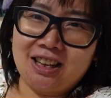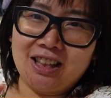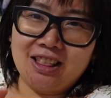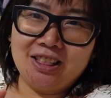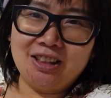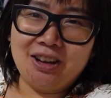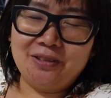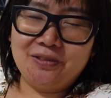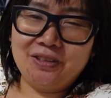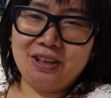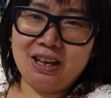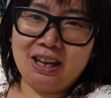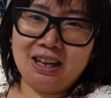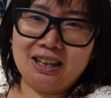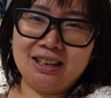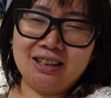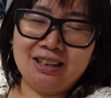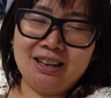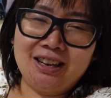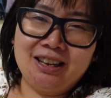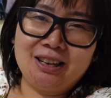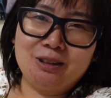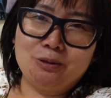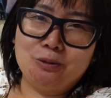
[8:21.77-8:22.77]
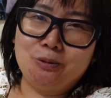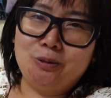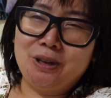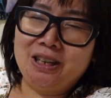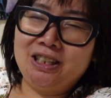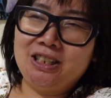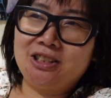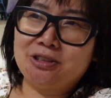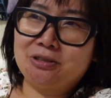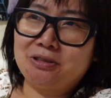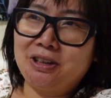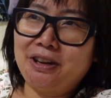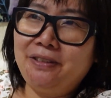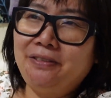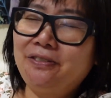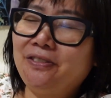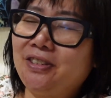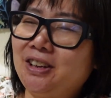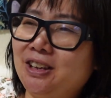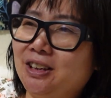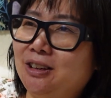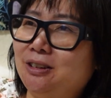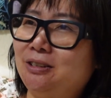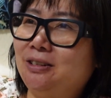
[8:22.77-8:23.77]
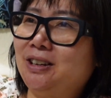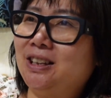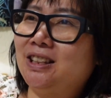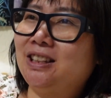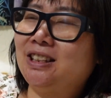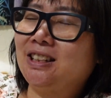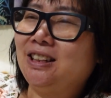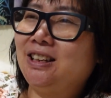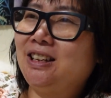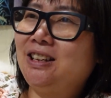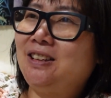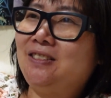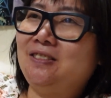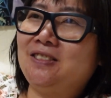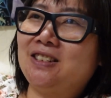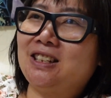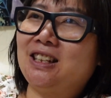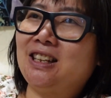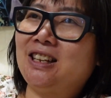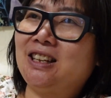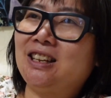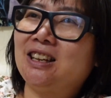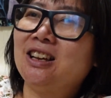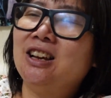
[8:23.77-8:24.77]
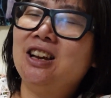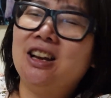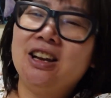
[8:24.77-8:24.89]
I love that like wintry feel where the leaves are like,